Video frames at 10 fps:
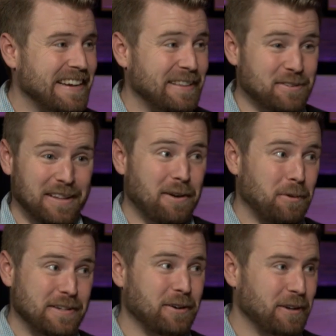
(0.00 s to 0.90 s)
Satan. There's a lot
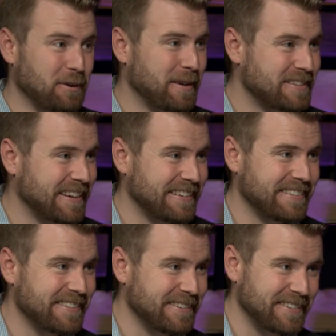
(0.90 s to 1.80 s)
we don't know about
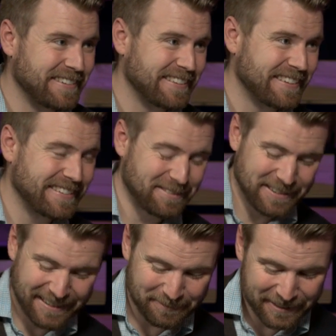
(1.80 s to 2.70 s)
Satan too. Right. At the same
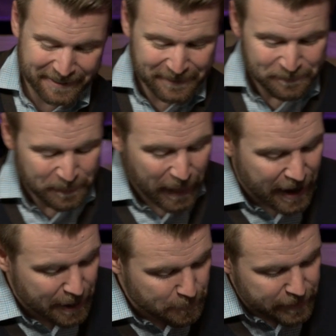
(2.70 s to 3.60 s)
time,
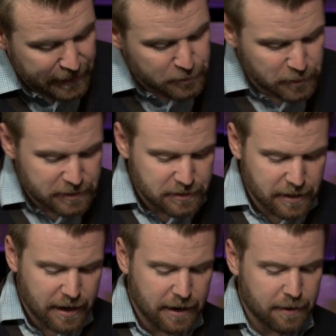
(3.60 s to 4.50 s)
um, this was
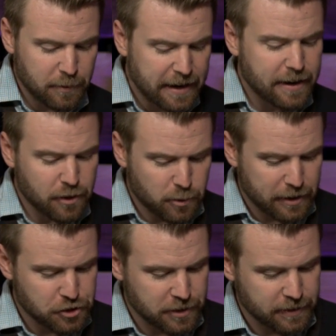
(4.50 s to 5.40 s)
uh, we got another
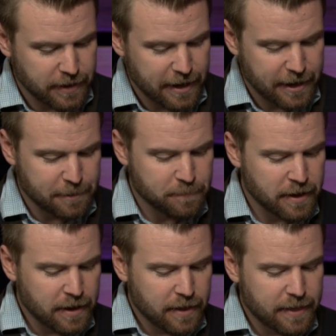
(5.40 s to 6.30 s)
question um,
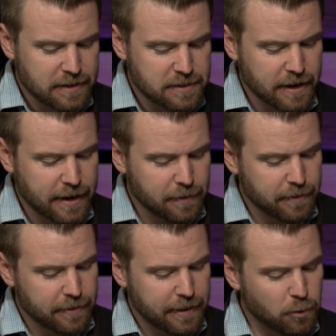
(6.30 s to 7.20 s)
that said
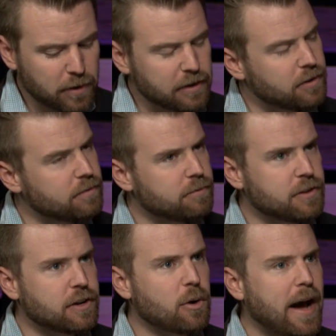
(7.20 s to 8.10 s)
they were wanting
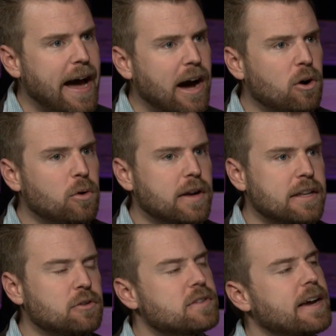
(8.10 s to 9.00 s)
to know how
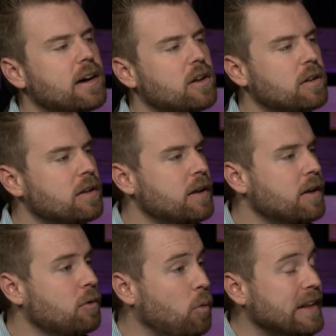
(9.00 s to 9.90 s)
can you tell
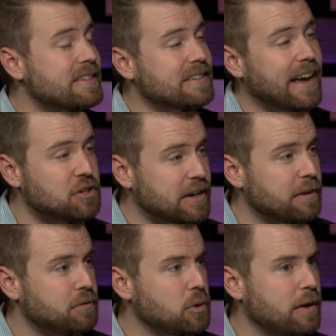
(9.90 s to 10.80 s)
when slash
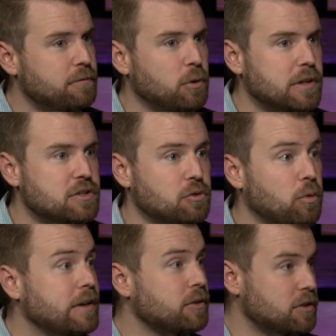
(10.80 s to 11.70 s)
if you have fully
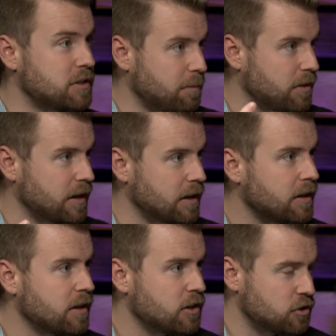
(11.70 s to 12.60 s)
surrendered
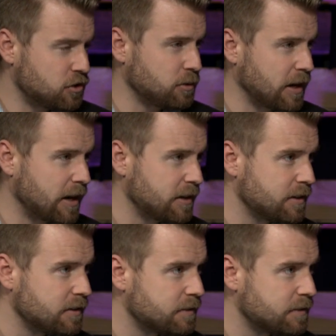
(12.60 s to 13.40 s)
something to God.